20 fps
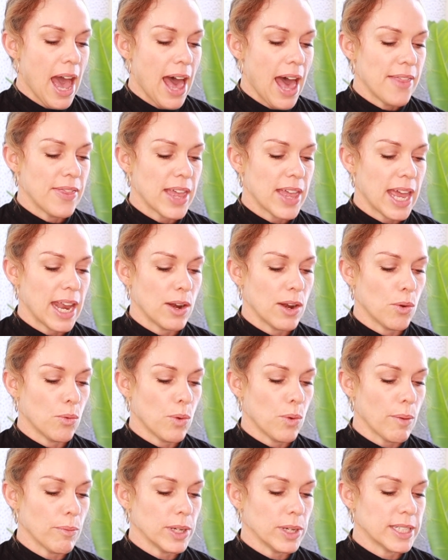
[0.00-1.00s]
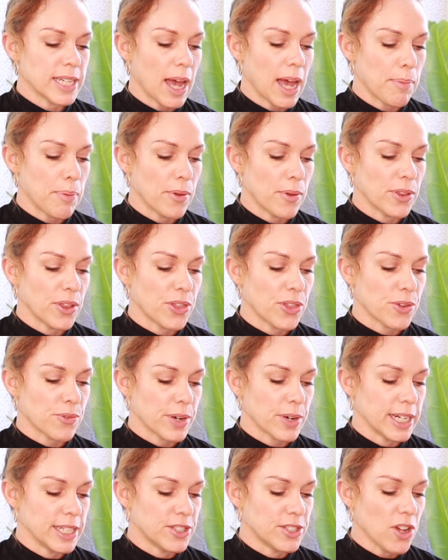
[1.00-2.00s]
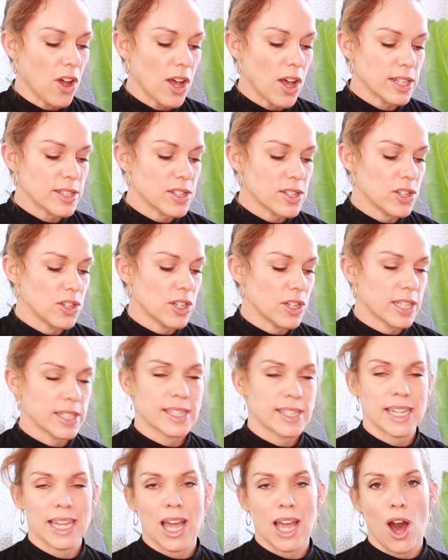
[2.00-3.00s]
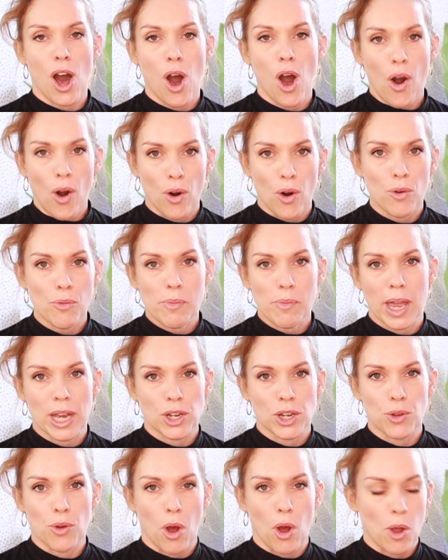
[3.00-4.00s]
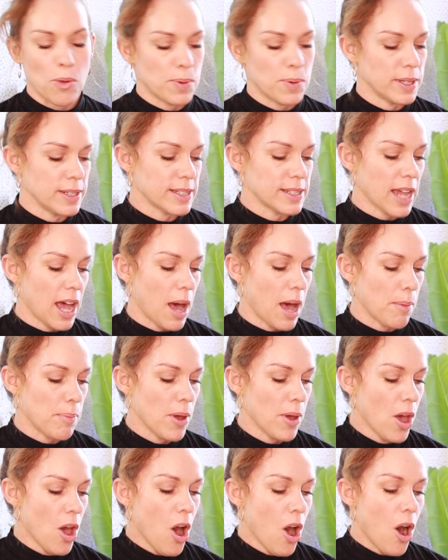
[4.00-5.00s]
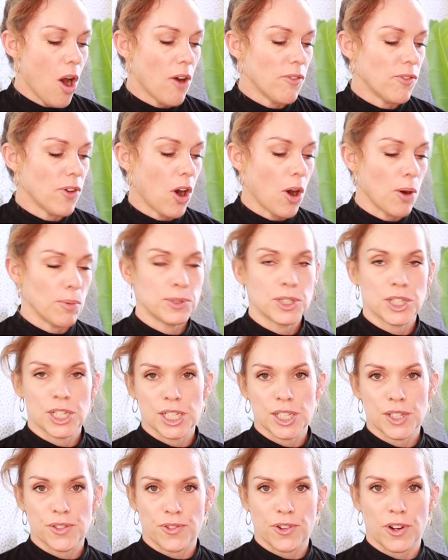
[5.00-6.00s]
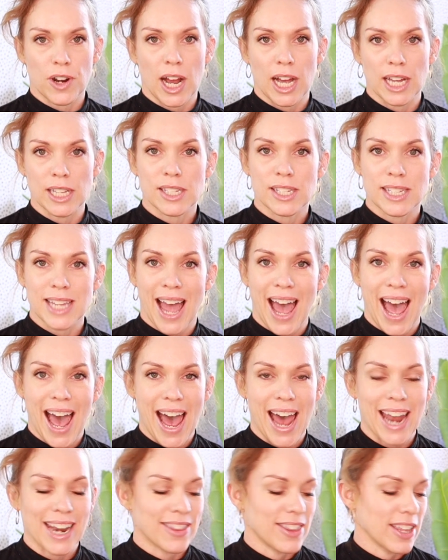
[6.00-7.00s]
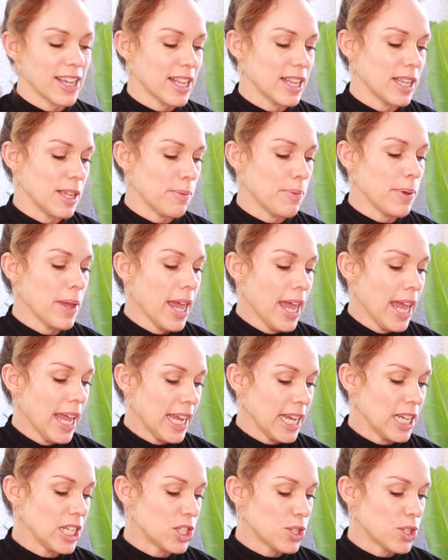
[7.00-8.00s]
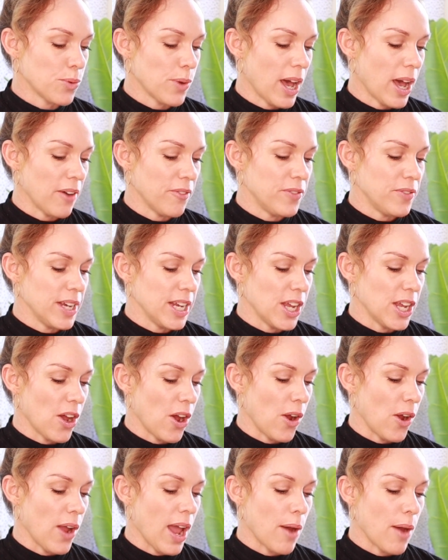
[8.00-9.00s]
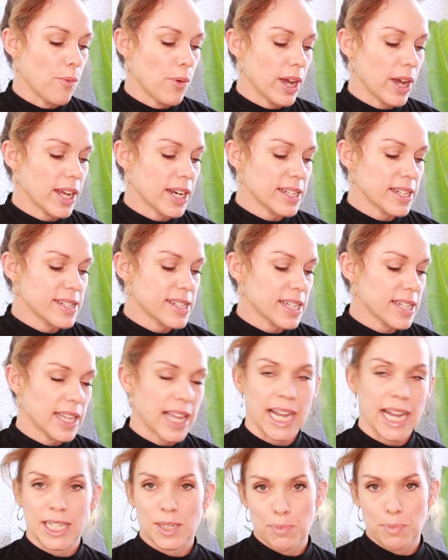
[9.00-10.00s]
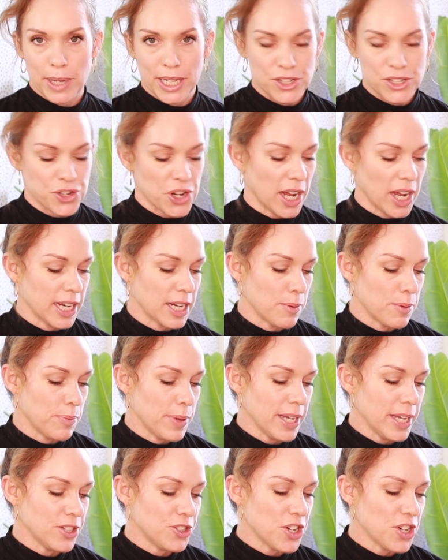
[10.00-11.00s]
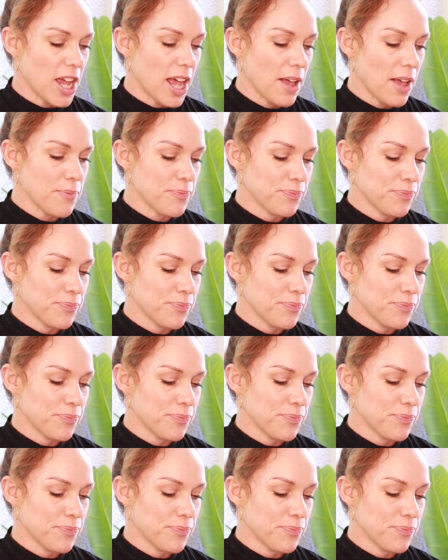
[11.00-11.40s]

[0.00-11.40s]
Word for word: And then when we tap on the 3 dots, you can see a whole menu opens up of options for us to add the clip into our video. And we're gonna select picture in picture.